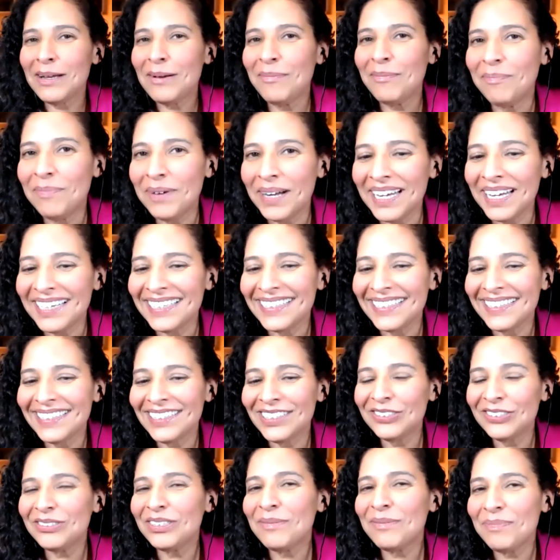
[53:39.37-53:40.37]
but
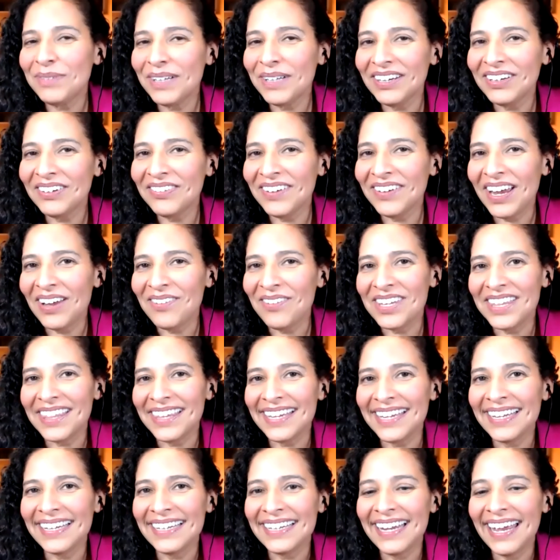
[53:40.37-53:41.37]
you can play around with
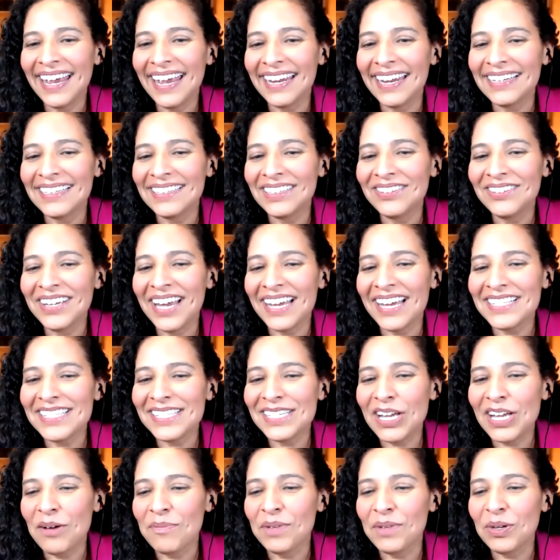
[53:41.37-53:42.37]
it, and you guys
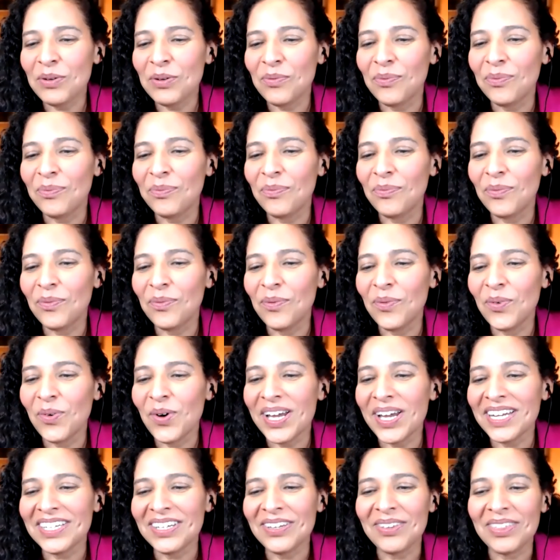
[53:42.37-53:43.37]
tell me
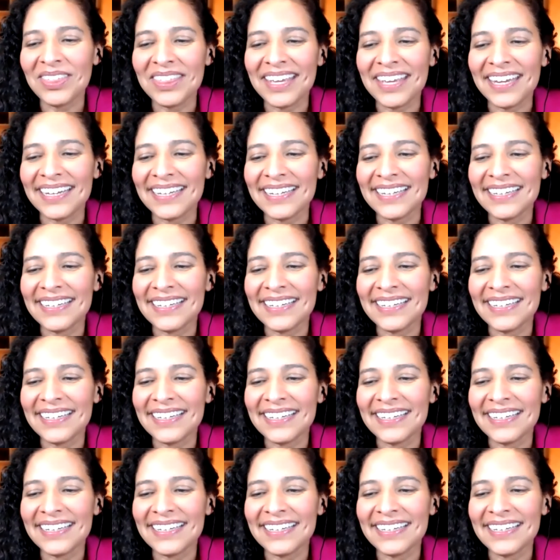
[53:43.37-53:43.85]
what you think.